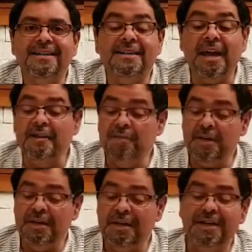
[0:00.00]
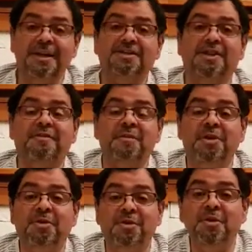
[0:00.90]
Cave B, in case you're not familiar
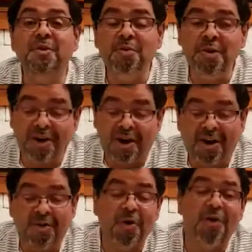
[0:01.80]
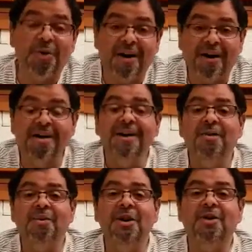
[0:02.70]
with who we are or where we are
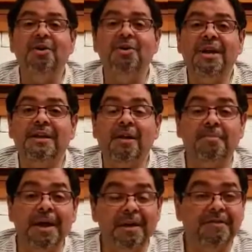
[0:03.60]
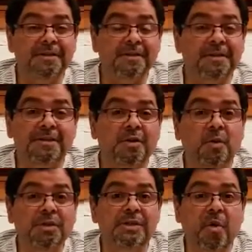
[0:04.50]
located, our main facility is in
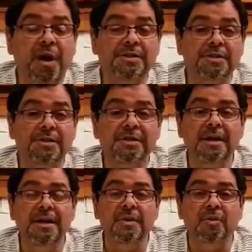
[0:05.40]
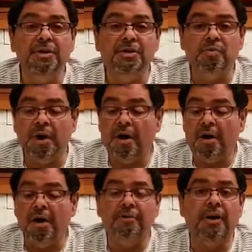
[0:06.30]
Quincy, Washington, which is where
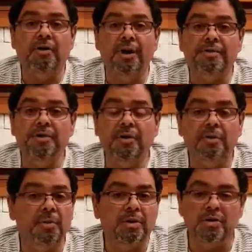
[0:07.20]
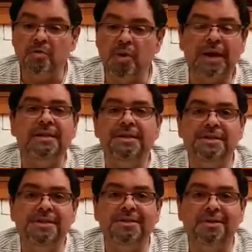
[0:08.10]
all of our grapes are grown. We're directly
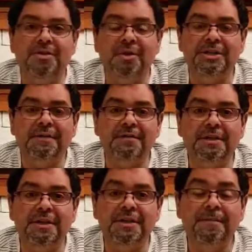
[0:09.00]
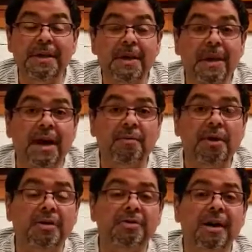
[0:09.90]
adjacent to the Gorge Amphitheater, and we
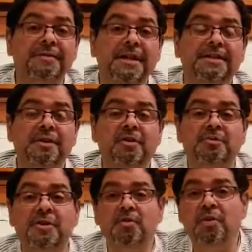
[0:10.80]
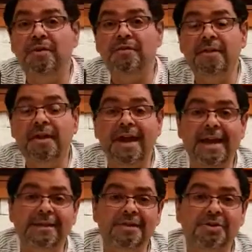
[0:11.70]
also have tasting rooms in Woodinville
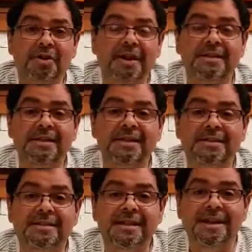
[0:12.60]
and in Tri-Cities.